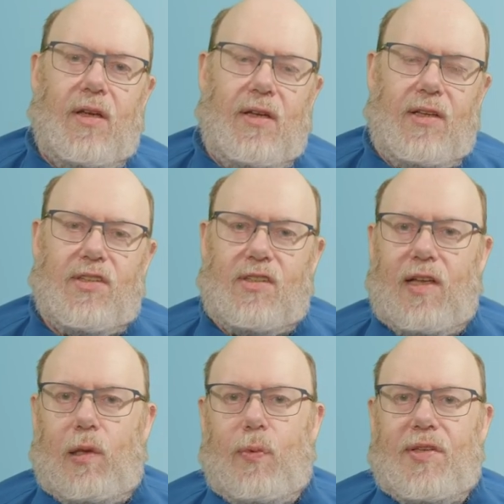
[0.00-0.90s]
it's
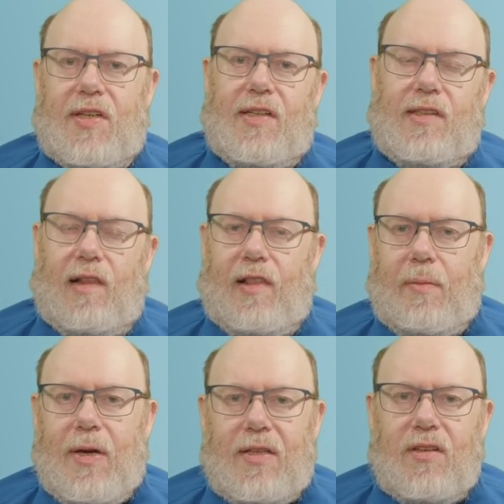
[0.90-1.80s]
still within the
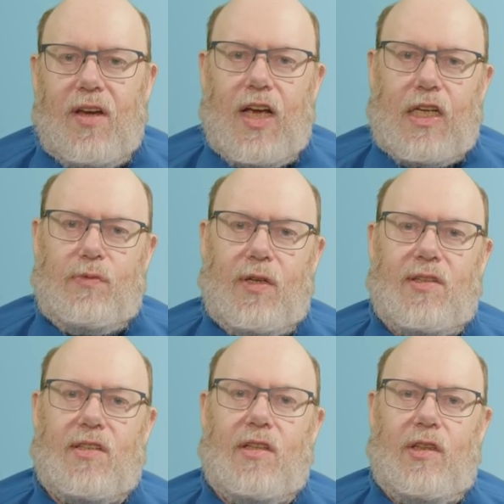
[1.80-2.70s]
limit, and if
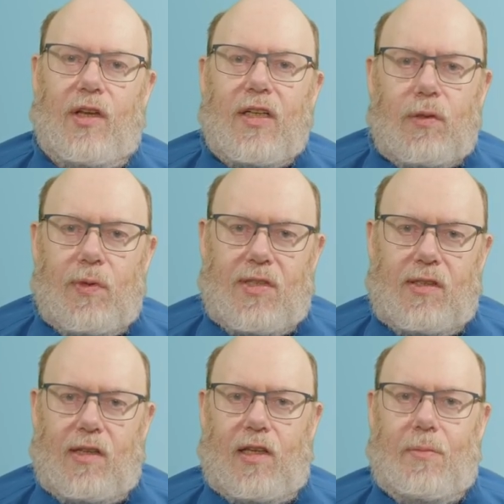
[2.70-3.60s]
it's not
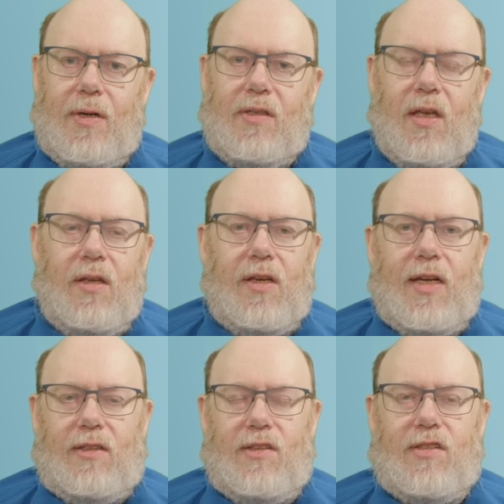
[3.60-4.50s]
within the limit,
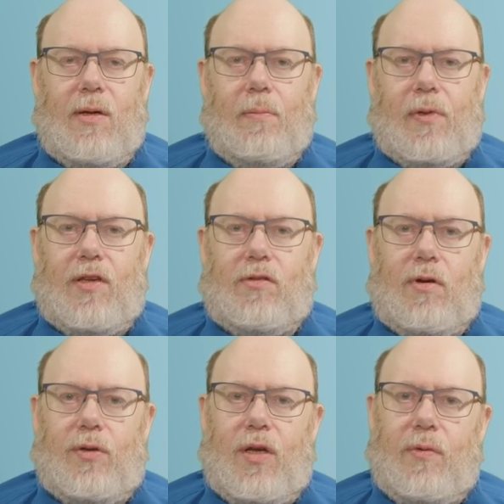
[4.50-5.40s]
it is simply
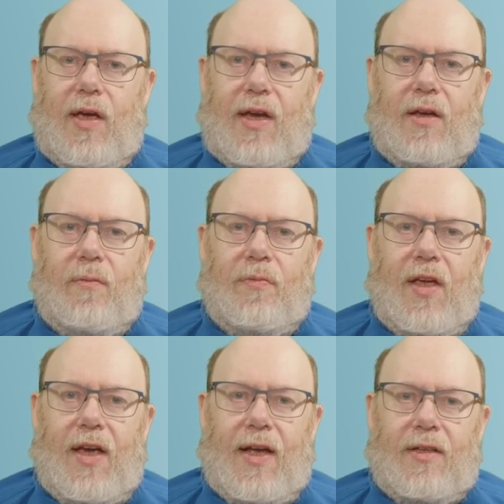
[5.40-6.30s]
thrown away
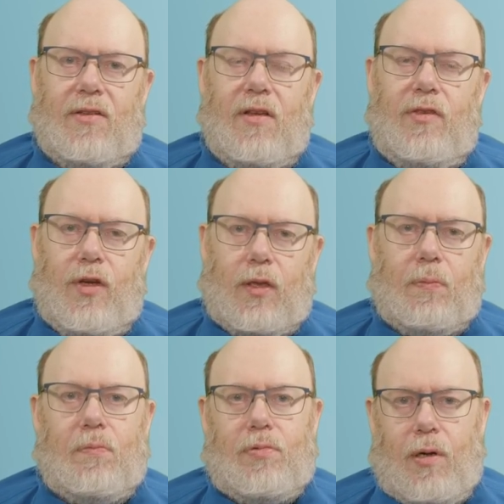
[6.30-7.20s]
and not
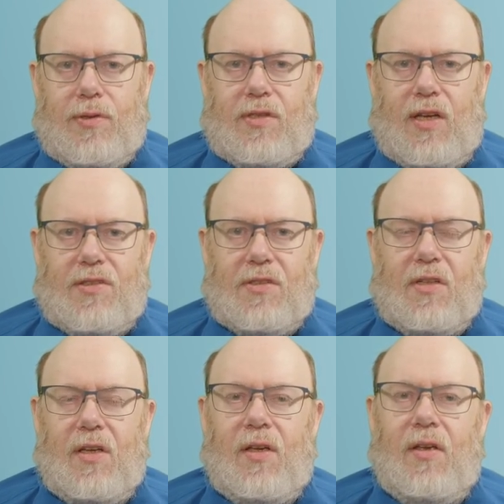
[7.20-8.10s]
processed.
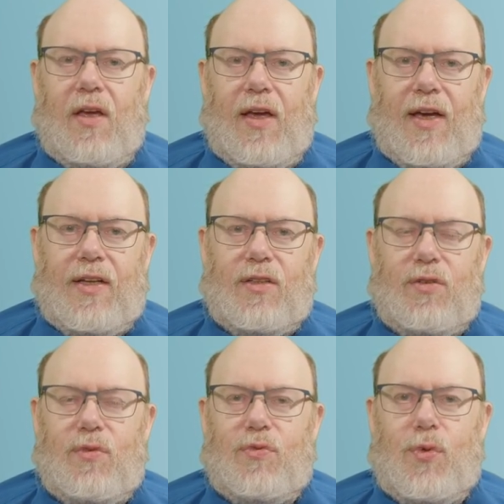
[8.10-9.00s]
And
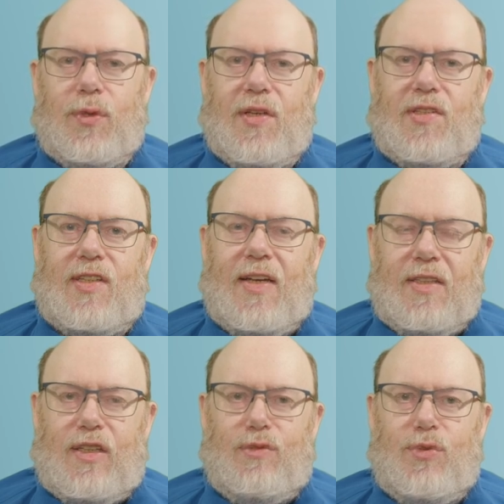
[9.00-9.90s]
for the
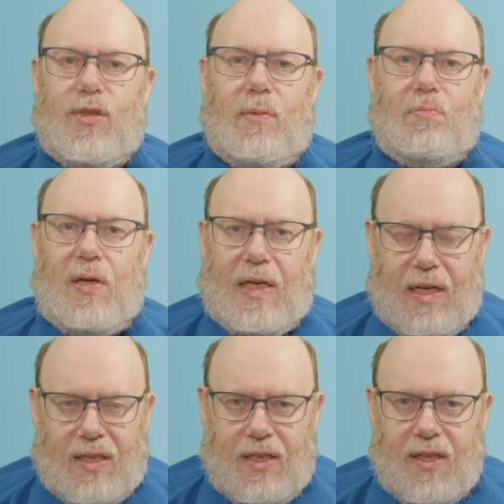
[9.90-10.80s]
sender, for the
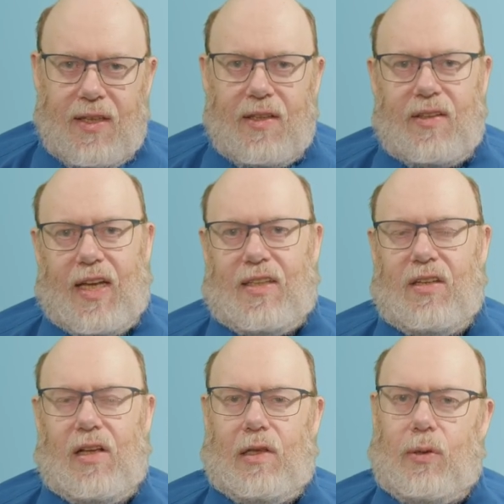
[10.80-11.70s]
pinger, that
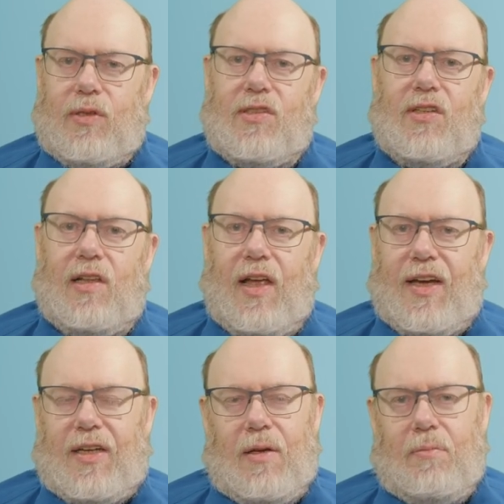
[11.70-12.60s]
looks
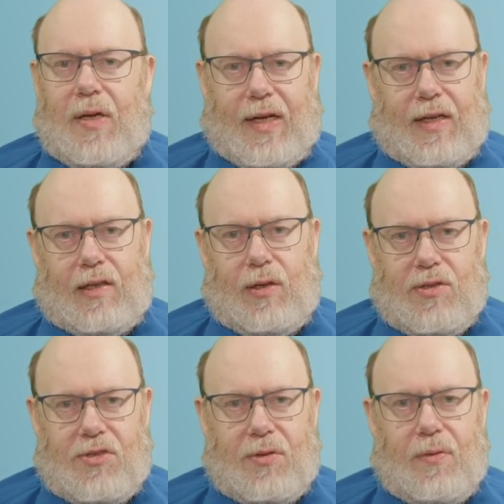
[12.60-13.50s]
like packet
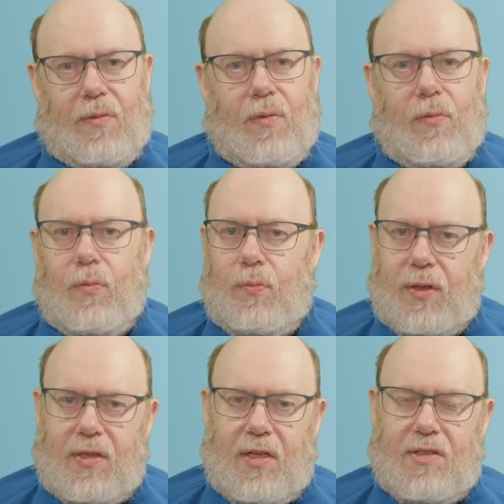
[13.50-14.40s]
loss,
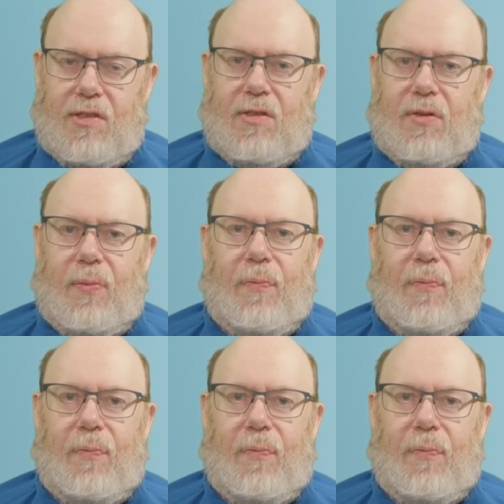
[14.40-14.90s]
but it isn't.